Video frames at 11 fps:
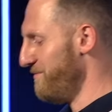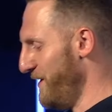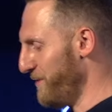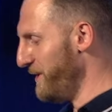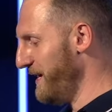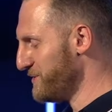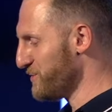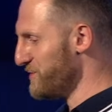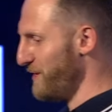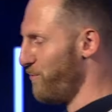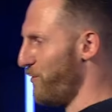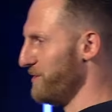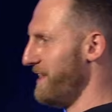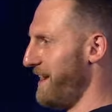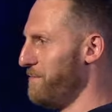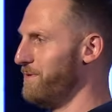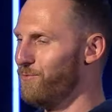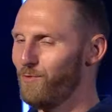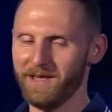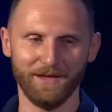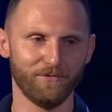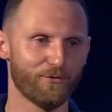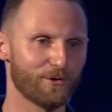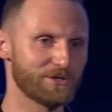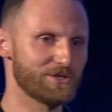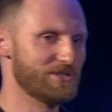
Very interesting word that I've been waiting for.